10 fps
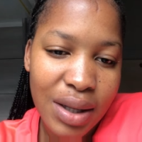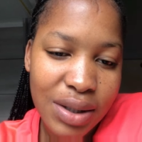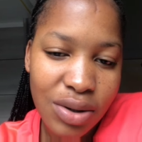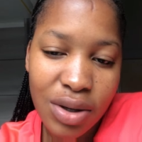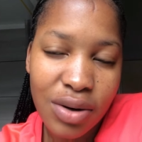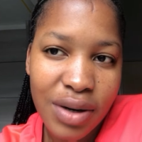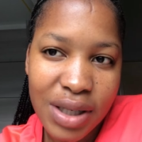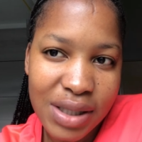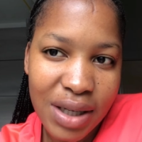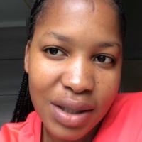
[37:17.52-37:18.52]
So you can
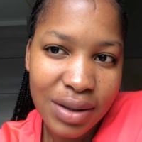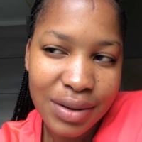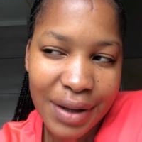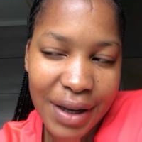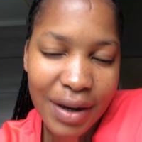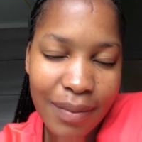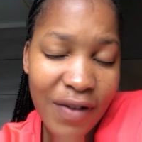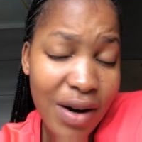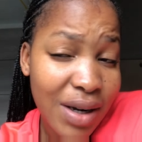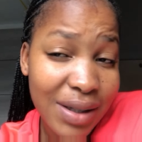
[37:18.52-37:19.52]
really tell that I'm
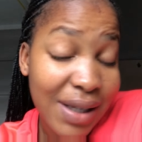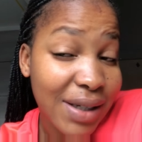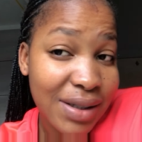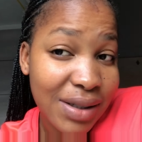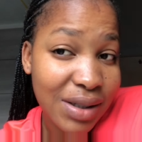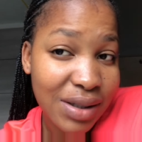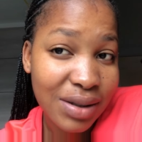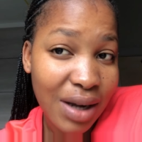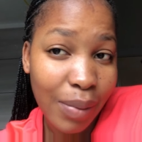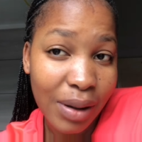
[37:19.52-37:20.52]
very excited
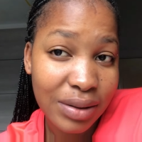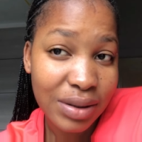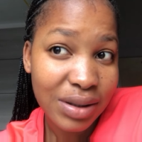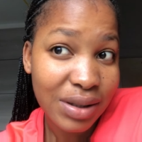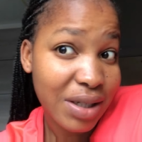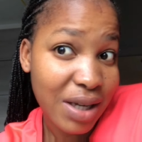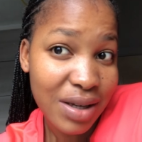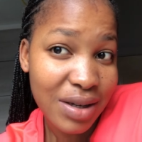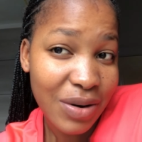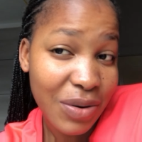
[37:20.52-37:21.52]
about the day
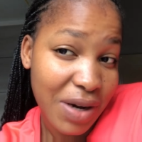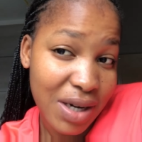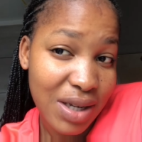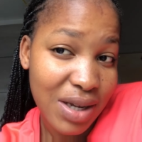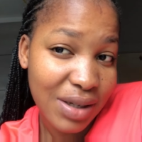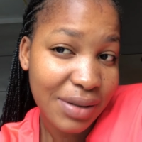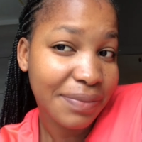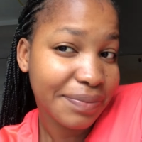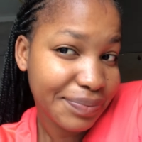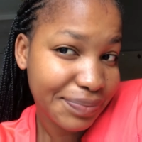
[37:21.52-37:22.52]
already.
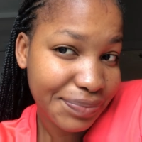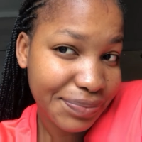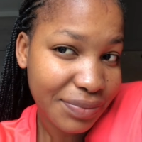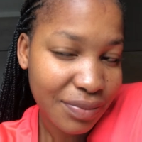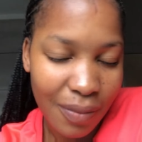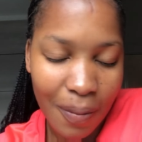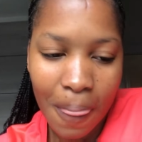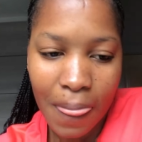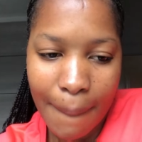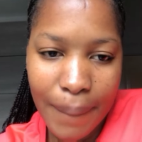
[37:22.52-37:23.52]

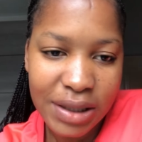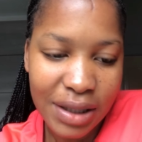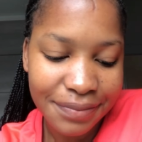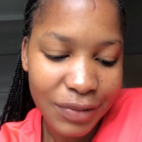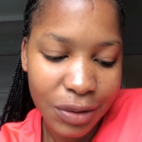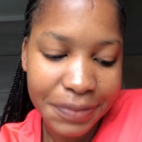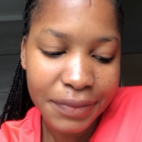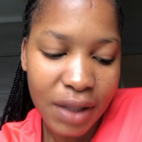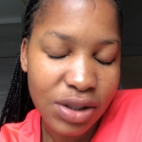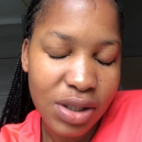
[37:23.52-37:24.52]
But yeah,
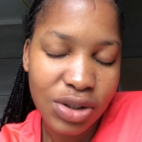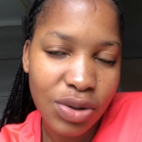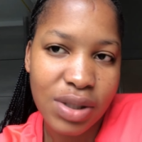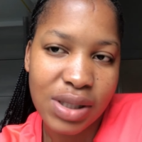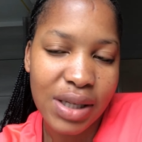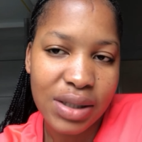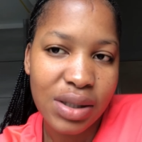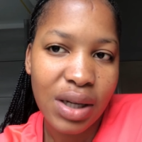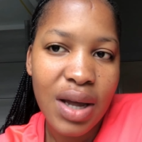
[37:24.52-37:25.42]
no, actually, jokes aside,